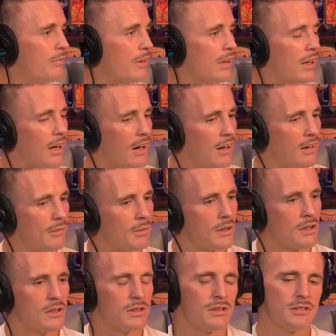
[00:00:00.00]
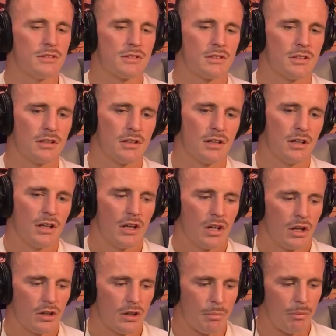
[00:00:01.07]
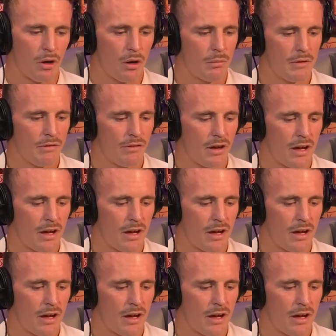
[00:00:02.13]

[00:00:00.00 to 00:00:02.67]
Okay? Because the problem with,